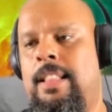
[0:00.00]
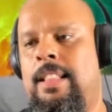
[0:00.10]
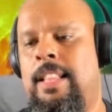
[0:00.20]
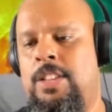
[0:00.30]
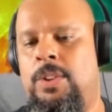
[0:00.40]

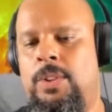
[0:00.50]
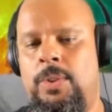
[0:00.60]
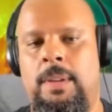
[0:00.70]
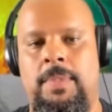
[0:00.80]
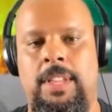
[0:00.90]
that you
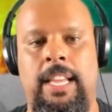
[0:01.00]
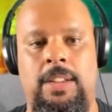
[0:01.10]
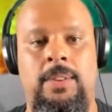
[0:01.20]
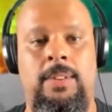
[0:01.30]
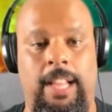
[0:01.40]
do something
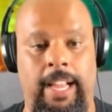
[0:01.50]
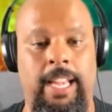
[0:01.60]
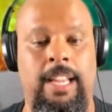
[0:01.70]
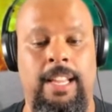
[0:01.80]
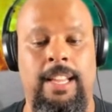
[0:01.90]
that you
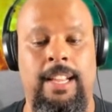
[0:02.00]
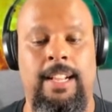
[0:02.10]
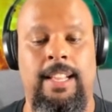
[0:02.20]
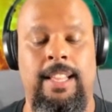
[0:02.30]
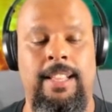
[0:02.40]
like,
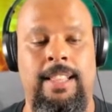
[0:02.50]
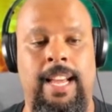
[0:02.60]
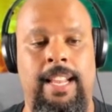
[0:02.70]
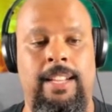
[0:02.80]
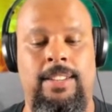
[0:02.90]

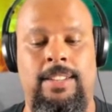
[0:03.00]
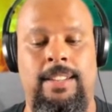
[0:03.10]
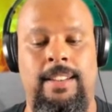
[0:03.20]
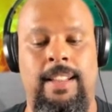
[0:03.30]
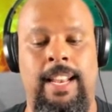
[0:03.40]
that
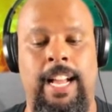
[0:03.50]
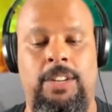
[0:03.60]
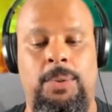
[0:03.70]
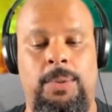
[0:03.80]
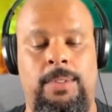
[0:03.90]
it's an
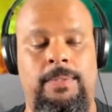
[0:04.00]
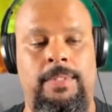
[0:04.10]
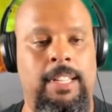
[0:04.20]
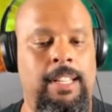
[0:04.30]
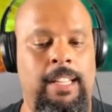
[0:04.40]
actual
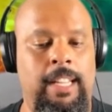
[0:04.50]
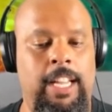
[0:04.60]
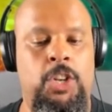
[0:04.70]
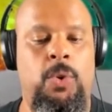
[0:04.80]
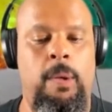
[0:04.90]

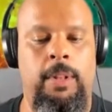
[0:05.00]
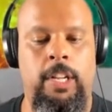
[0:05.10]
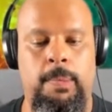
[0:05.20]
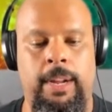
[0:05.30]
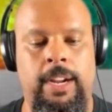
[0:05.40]
enjoyable
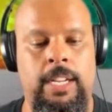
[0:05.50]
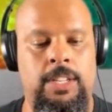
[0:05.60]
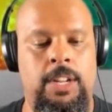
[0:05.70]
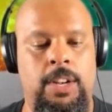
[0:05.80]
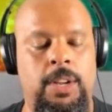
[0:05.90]

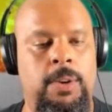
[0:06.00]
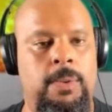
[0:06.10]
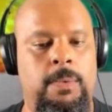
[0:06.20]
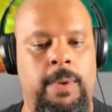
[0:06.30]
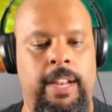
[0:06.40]
experience to do
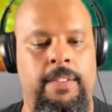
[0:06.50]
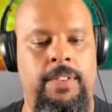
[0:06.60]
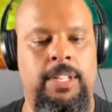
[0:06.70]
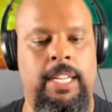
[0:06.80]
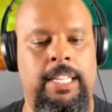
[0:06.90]
when it
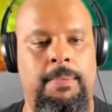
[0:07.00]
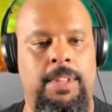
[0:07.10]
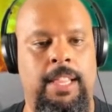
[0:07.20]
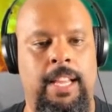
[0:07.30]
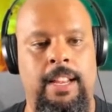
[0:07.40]
feels like
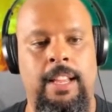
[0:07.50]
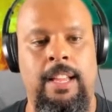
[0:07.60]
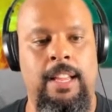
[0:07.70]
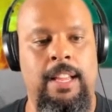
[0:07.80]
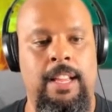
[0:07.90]
something that
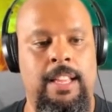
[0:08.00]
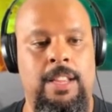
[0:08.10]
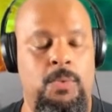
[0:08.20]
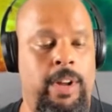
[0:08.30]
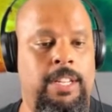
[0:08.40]

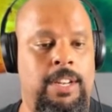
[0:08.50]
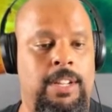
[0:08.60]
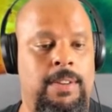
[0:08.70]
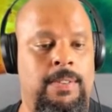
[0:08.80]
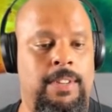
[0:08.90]
you want to
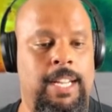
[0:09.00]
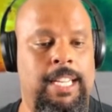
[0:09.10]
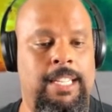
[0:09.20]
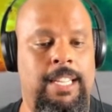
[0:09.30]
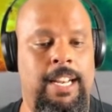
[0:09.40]
do
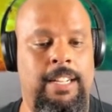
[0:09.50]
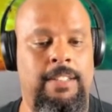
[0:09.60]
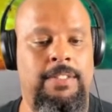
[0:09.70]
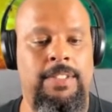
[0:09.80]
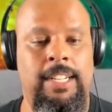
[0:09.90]
instead
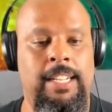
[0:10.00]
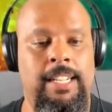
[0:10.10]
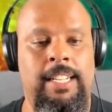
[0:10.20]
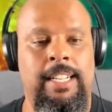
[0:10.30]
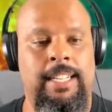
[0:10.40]
of
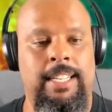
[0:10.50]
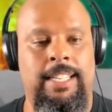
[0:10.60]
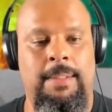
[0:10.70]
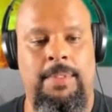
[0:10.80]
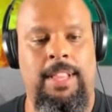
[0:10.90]

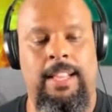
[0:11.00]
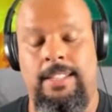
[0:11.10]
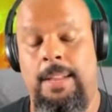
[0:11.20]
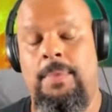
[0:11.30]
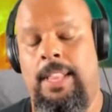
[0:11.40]
something
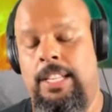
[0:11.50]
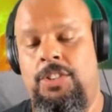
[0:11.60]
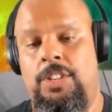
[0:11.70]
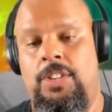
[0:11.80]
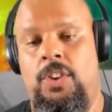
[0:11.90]
that's
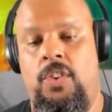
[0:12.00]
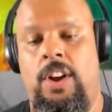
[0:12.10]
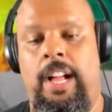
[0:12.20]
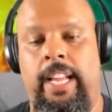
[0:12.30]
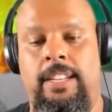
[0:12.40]
just a
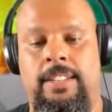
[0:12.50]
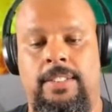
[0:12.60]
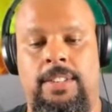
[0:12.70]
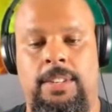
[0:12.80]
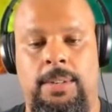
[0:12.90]
grind
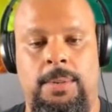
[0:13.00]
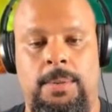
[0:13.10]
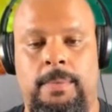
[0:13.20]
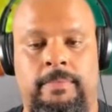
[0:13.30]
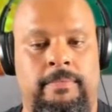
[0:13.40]

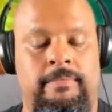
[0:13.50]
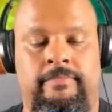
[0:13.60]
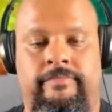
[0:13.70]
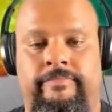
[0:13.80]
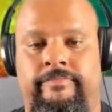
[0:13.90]
to
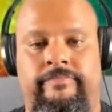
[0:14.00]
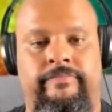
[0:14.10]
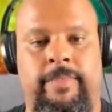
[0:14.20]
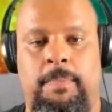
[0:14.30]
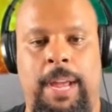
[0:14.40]

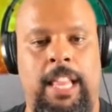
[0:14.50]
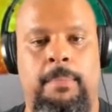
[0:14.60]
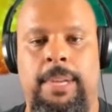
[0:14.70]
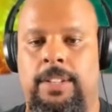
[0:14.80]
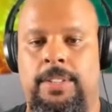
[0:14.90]
pay
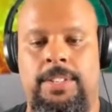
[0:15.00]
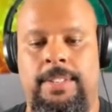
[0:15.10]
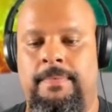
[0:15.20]
the bills.